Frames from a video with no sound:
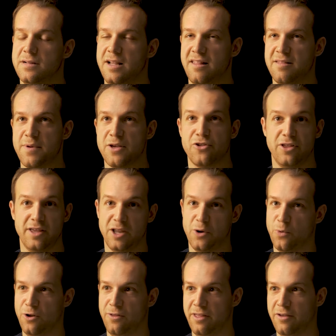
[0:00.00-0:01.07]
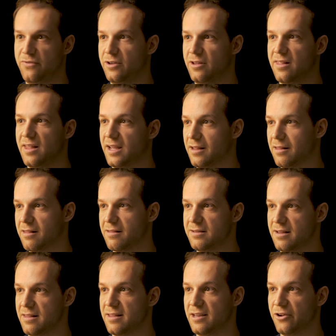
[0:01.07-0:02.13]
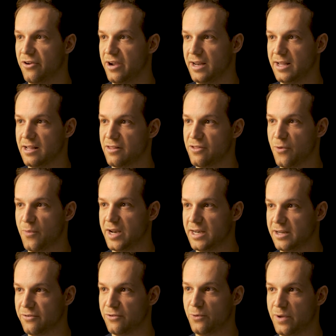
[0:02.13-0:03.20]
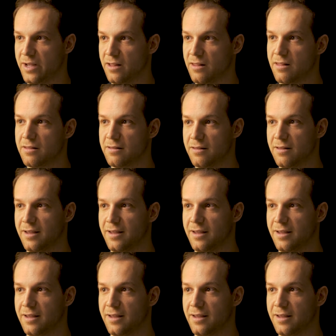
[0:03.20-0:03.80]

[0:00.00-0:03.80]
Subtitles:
especially in a world that feels like it's disintegrating in so many different ways.